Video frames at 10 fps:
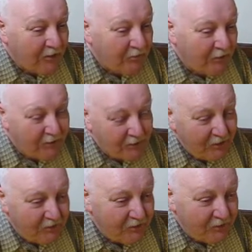but it's
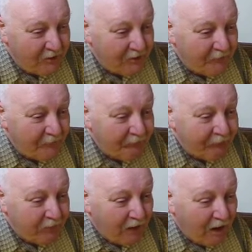nice to see it.
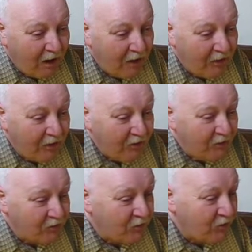The other
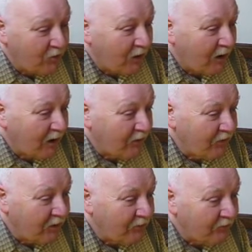2 are
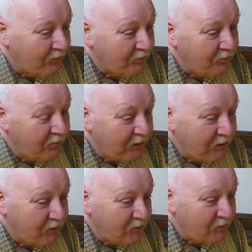the front
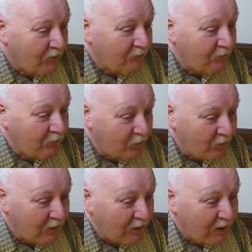page of a
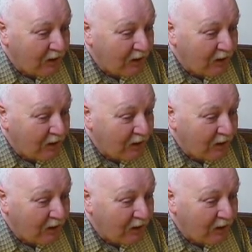book,